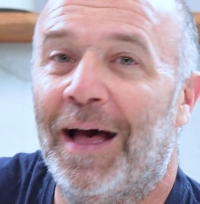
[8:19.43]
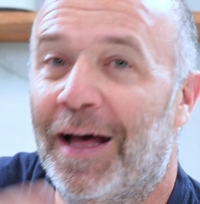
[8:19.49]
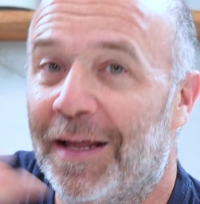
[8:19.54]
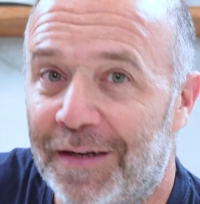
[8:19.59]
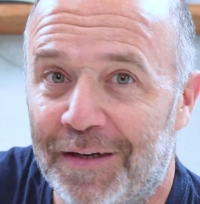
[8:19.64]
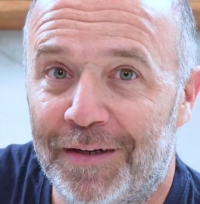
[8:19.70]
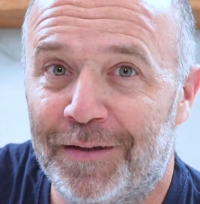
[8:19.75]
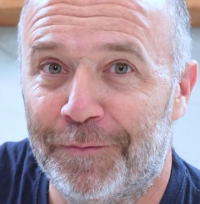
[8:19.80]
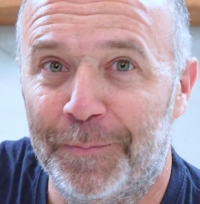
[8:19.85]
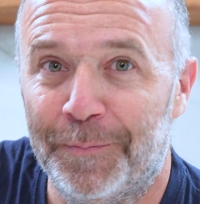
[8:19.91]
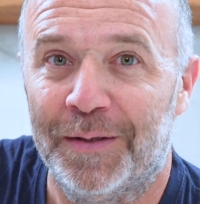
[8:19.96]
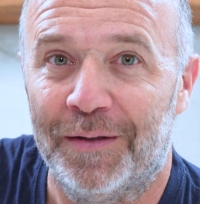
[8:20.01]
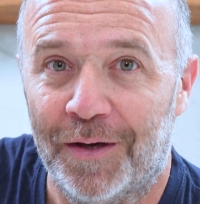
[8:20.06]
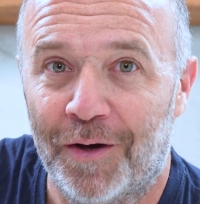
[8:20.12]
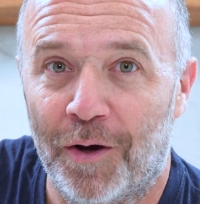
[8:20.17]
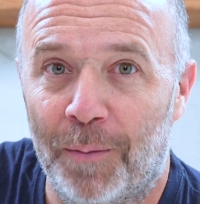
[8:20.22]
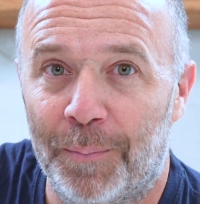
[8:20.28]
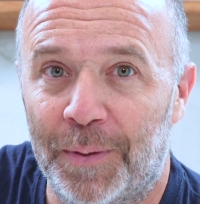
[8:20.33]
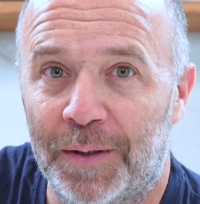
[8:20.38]
and leave me in the
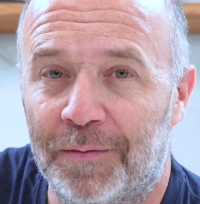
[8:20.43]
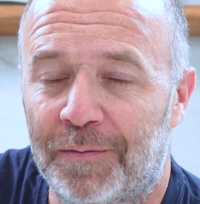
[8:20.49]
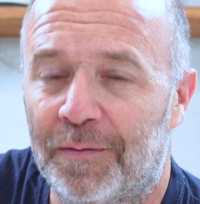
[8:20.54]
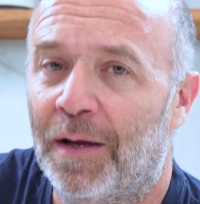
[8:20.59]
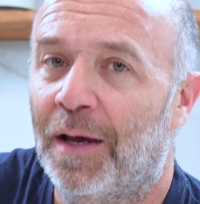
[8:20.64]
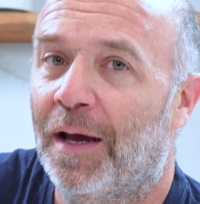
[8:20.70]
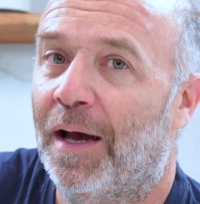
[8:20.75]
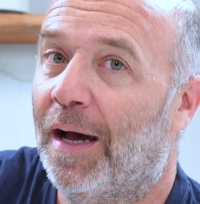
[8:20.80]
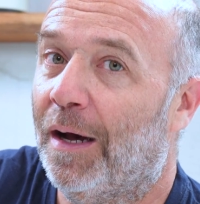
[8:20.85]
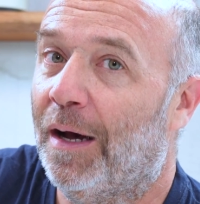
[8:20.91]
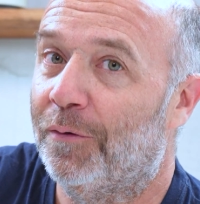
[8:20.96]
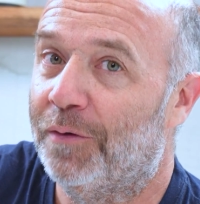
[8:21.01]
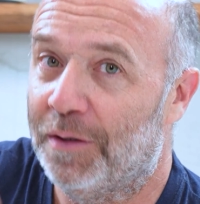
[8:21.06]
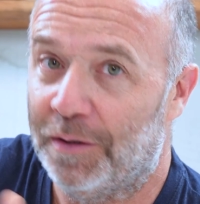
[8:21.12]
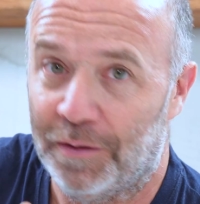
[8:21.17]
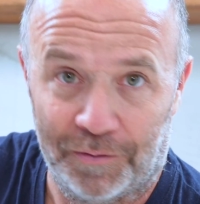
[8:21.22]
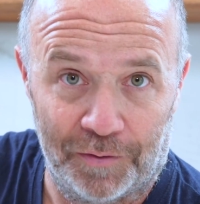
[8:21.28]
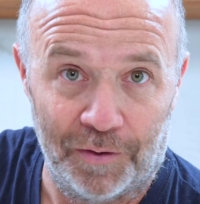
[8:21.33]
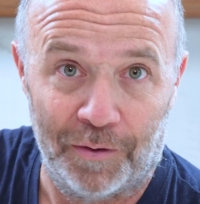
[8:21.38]
comments how
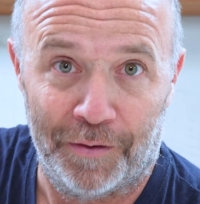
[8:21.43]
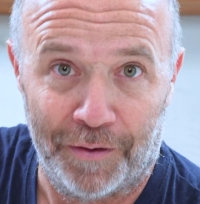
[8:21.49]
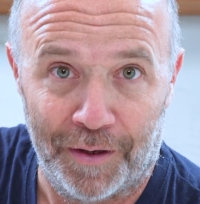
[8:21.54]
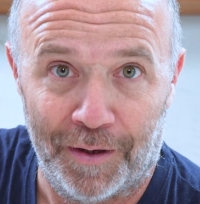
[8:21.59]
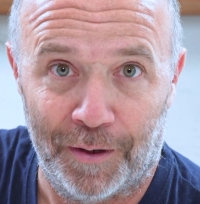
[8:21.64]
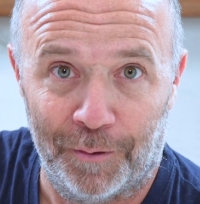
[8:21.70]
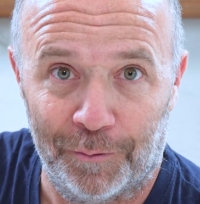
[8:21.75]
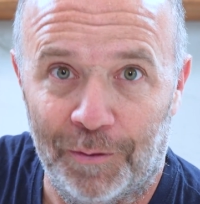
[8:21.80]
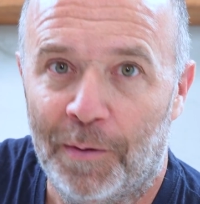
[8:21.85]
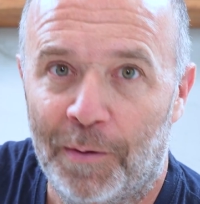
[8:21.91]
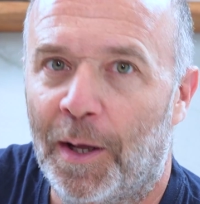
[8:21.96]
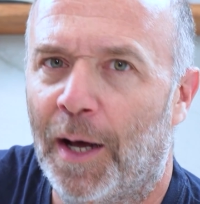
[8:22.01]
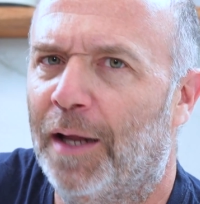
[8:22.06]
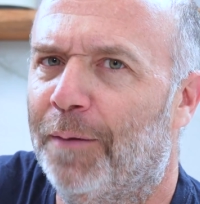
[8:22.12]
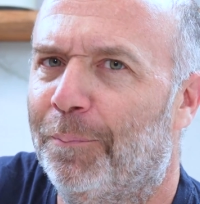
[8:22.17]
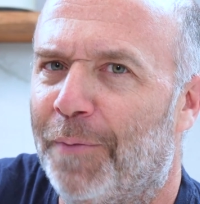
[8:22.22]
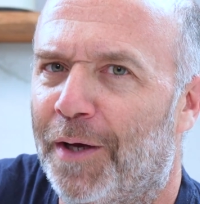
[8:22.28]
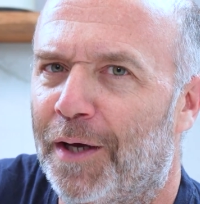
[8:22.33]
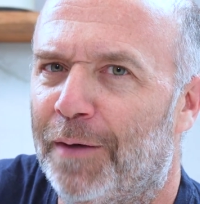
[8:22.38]
did it turn out
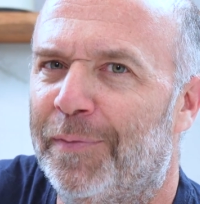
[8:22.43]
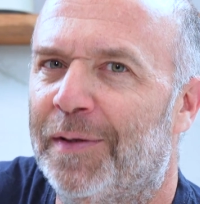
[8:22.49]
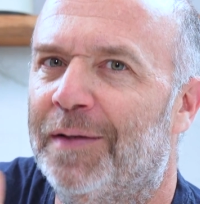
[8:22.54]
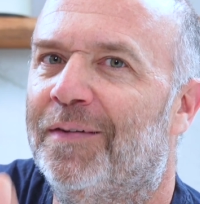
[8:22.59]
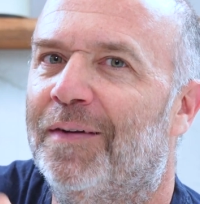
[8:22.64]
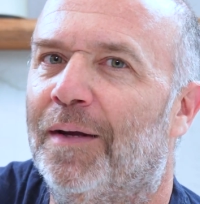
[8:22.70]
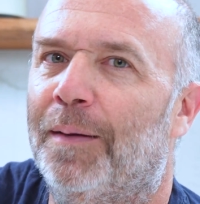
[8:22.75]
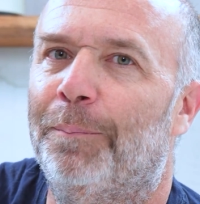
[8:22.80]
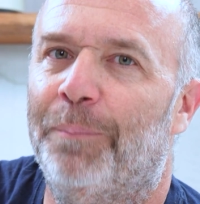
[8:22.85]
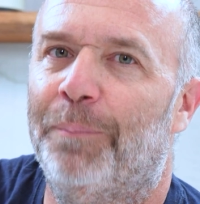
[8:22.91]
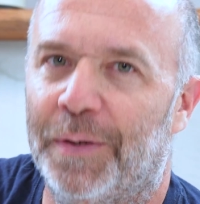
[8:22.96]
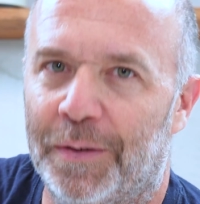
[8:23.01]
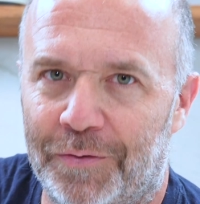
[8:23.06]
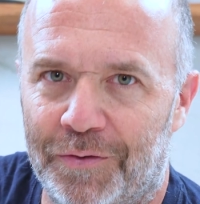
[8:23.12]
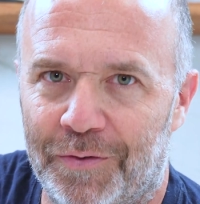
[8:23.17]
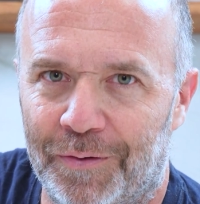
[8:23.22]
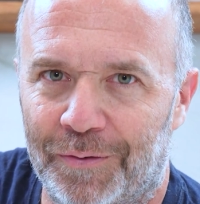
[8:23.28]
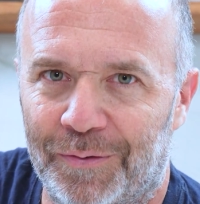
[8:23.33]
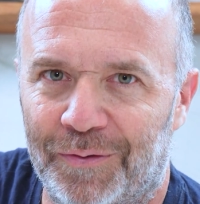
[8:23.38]
and maybe some
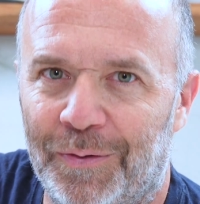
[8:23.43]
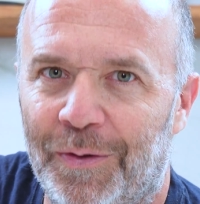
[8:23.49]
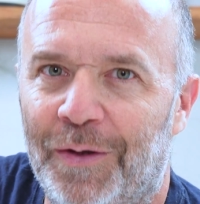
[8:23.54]
pictures.